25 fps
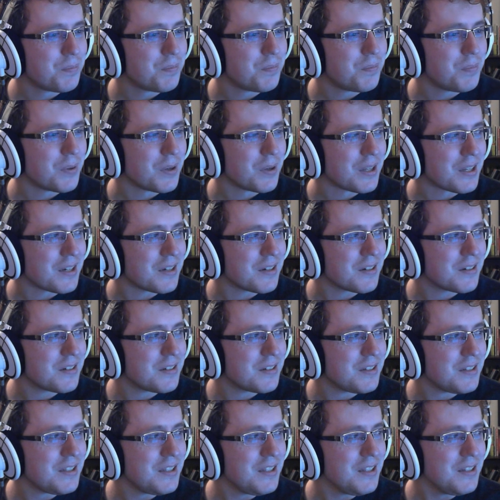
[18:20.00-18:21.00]
But
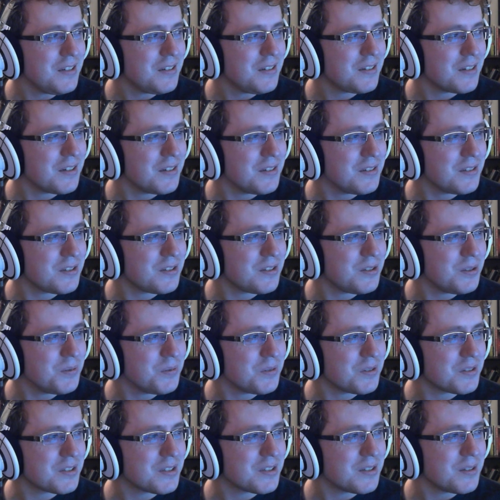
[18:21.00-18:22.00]
he does do
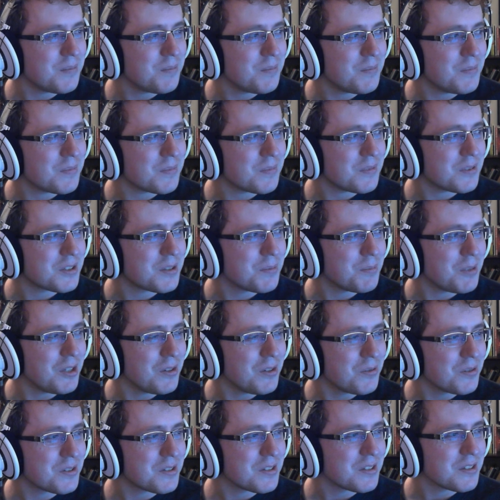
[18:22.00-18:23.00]
some
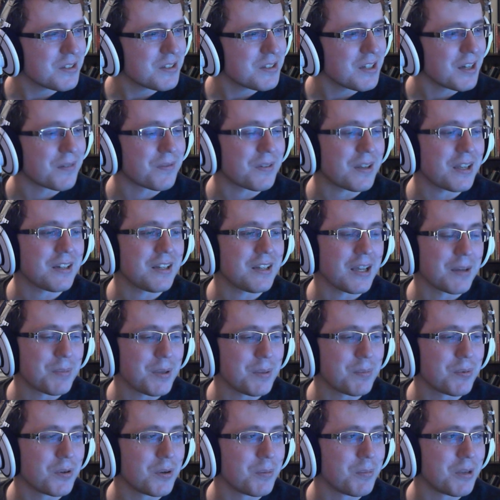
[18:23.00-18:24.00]
interesting stuff. And yeah,
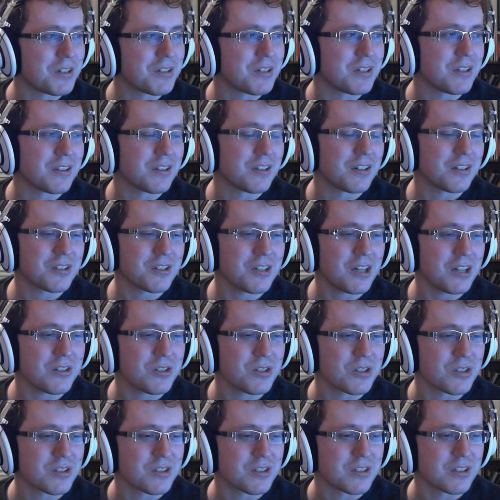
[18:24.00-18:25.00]
people are mentioning that it's not
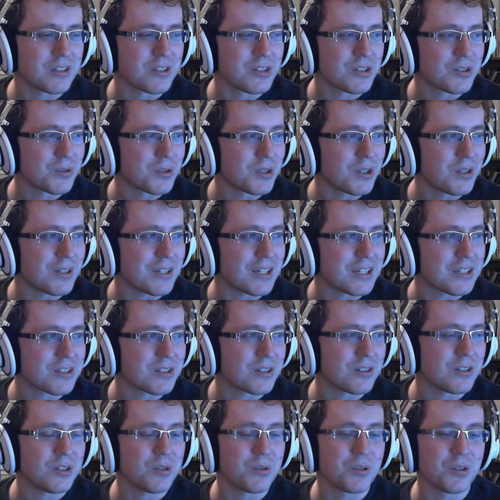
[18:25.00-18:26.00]
just a Jarrall
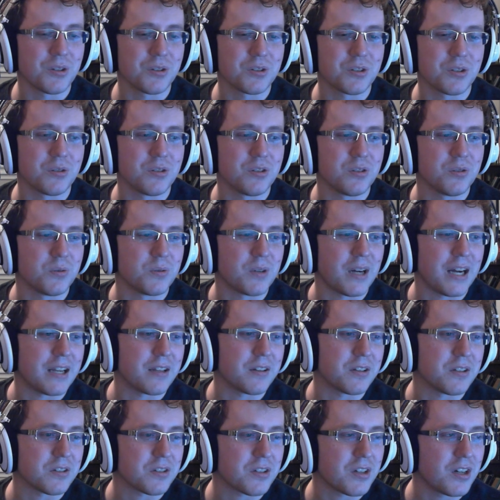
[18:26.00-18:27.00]
Iceheart. You can also do
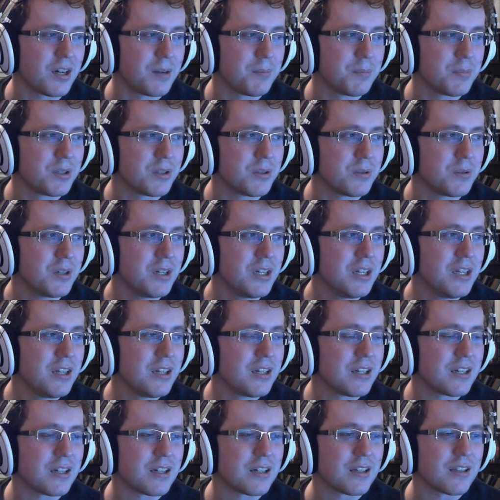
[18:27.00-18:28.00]
Eilyn combo,
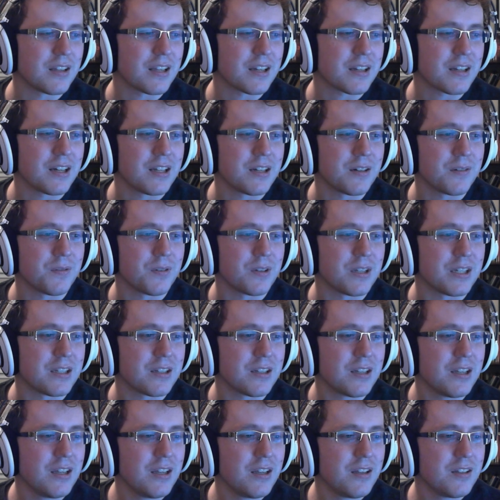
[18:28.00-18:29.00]
that kind of
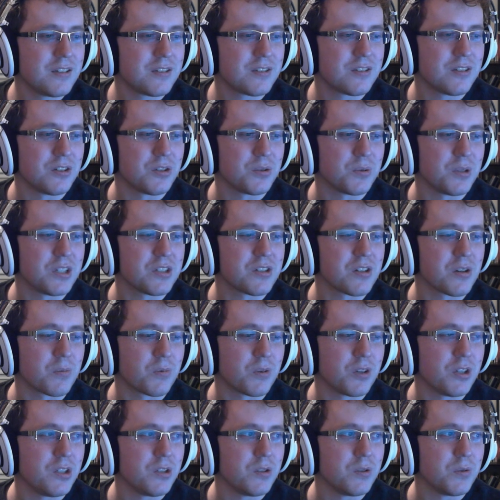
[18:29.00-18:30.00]
like situation
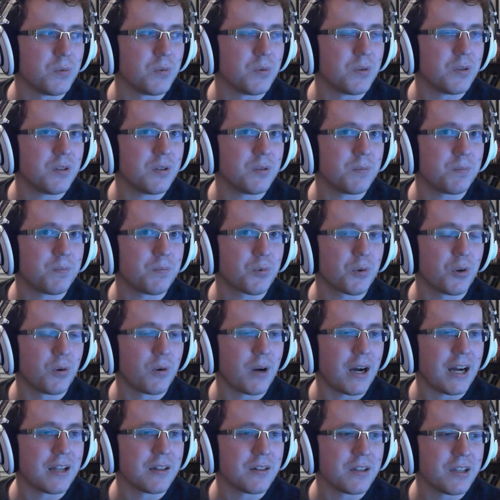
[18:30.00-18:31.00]
where you throw
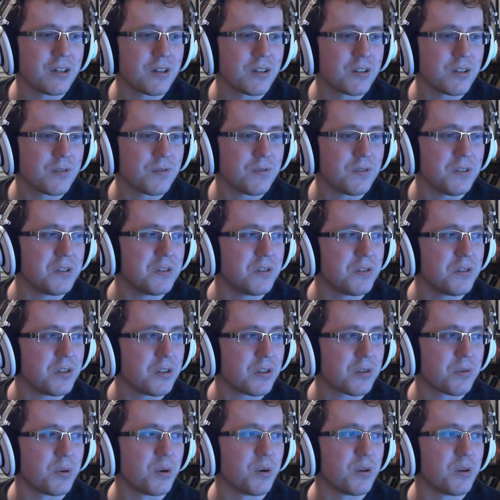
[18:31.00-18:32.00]
Eilyn on the field,
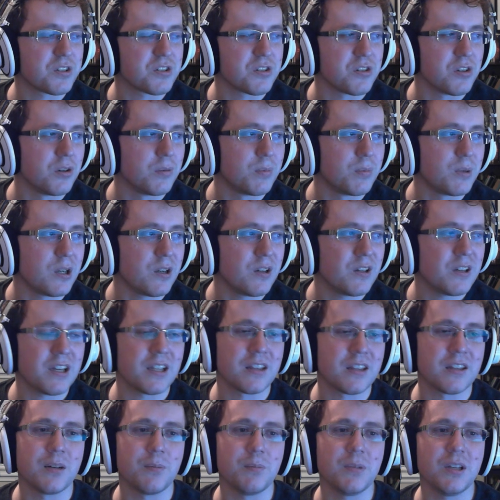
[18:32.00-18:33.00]
throw a snowball,
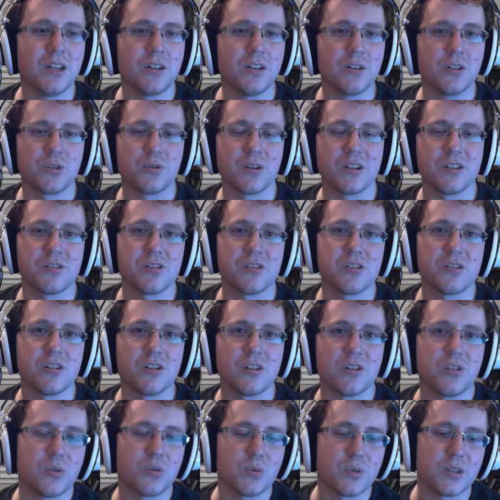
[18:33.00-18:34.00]
and then immediately transition
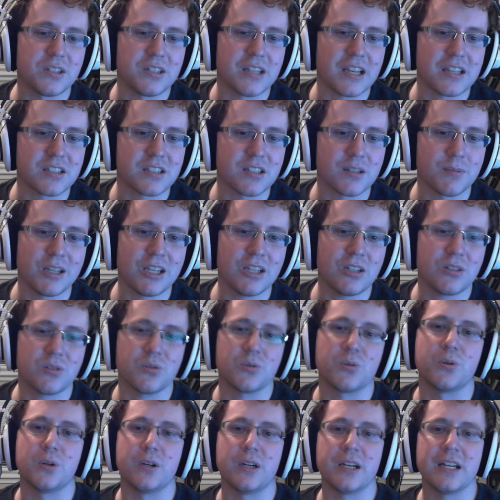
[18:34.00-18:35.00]
into a Decimate
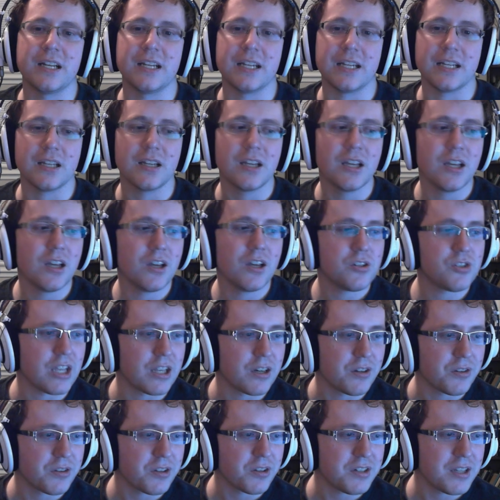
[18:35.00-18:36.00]
or a
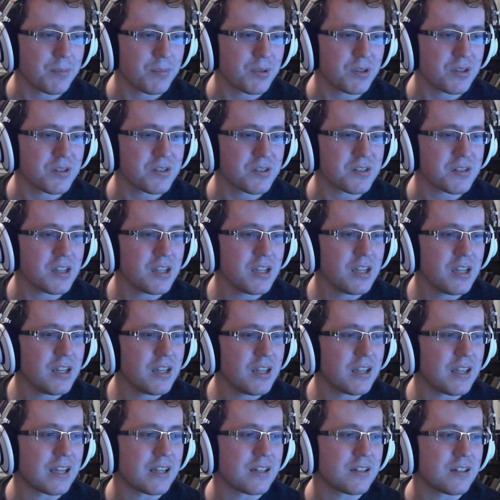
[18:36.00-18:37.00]
Channel the Tempest.
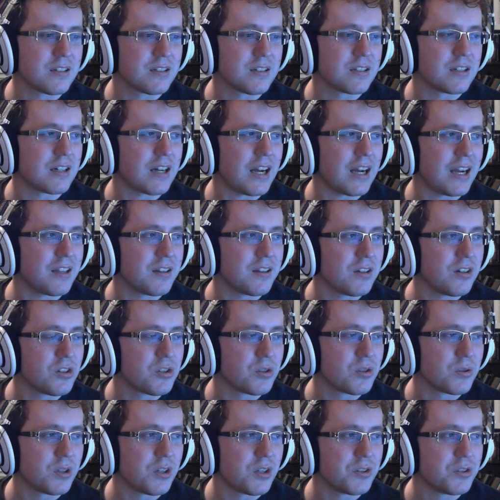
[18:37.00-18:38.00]
And Eilyn and
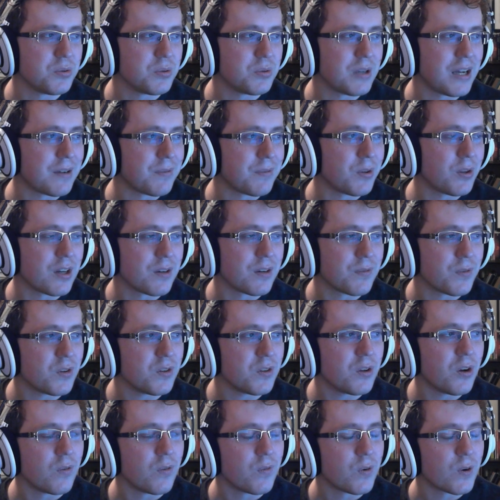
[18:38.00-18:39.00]
Jarrall do have a lot of
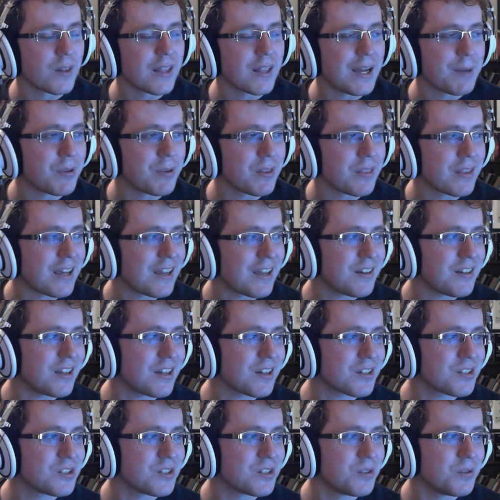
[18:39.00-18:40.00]
overlap in that
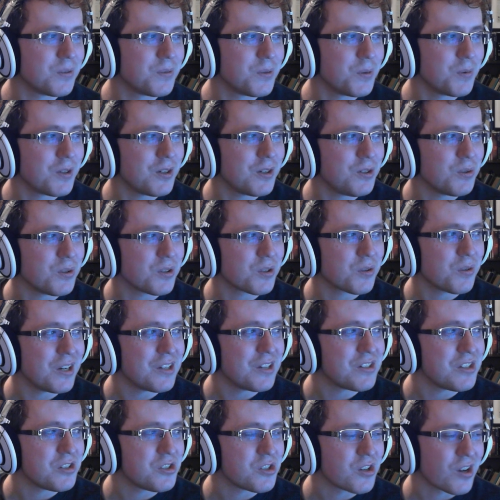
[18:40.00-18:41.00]
deck. So if you want to do a
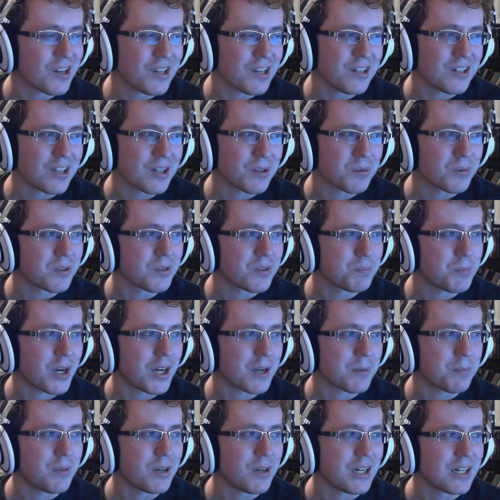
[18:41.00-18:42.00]
crazy Johnny deck with
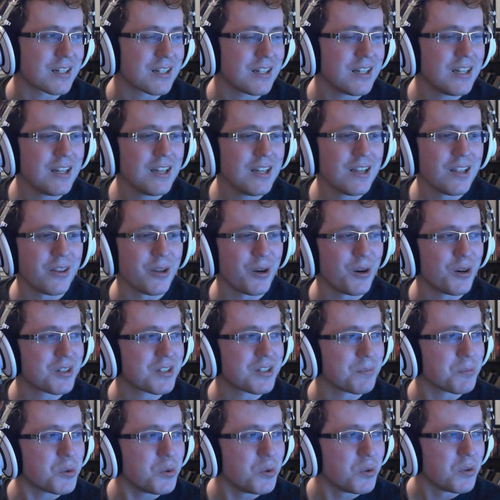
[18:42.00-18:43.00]
Pokpok, there are
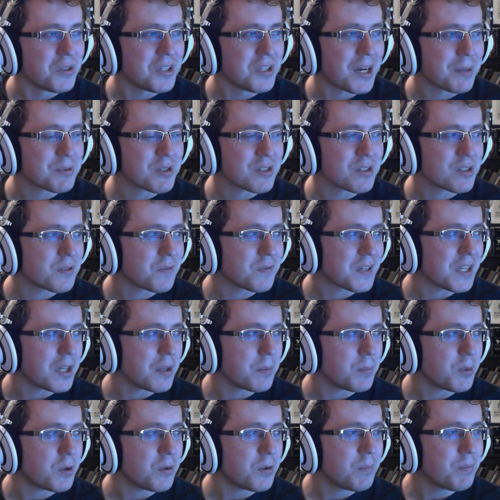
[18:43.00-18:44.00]
some cool options
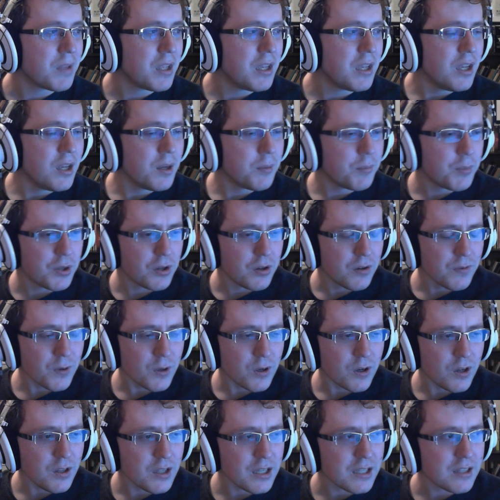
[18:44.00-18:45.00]
available. But
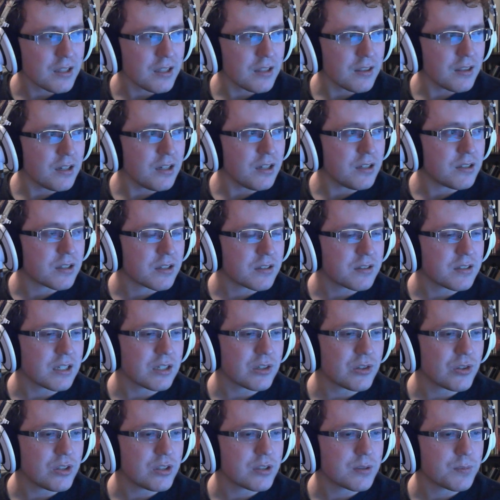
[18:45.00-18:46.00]
overall, I think that he does
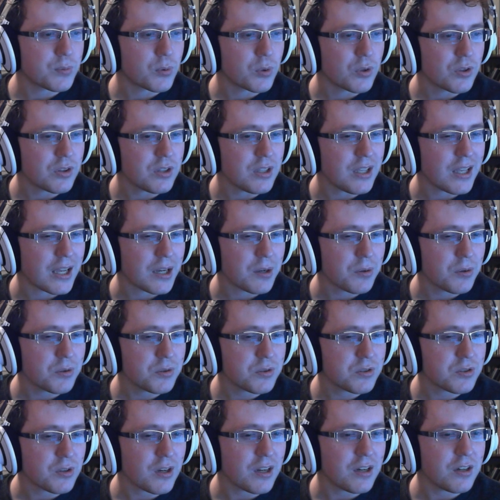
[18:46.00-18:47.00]
actually support the aggro
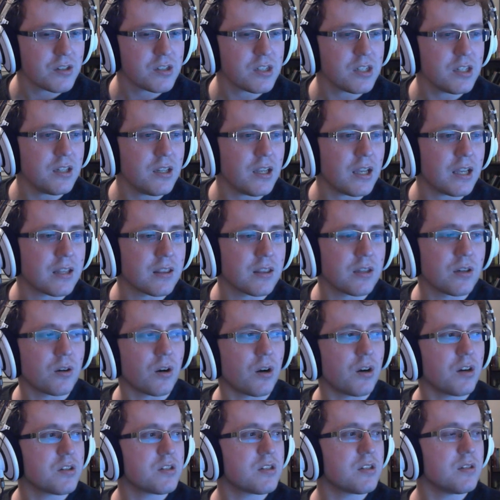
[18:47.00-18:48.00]
strategy, and there
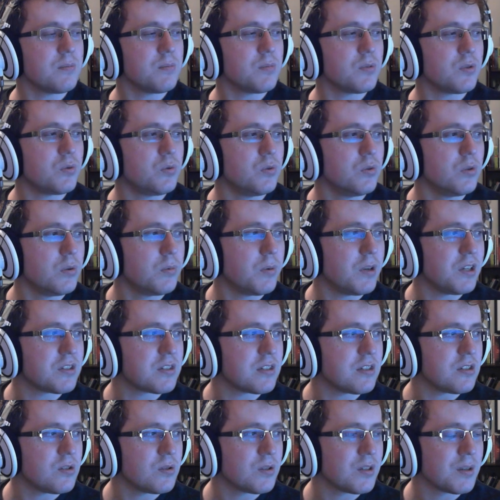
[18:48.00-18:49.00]
are some cool ways
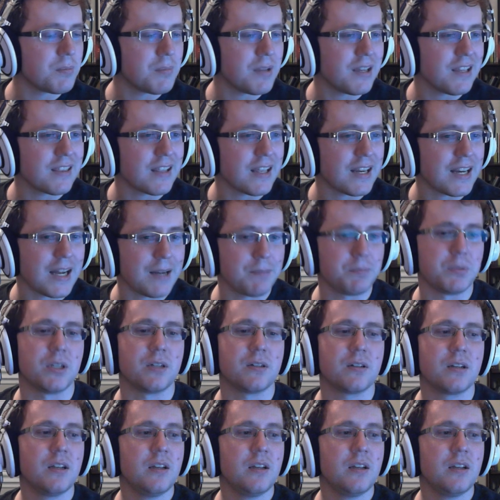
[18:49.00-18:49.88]
that you can make that happen.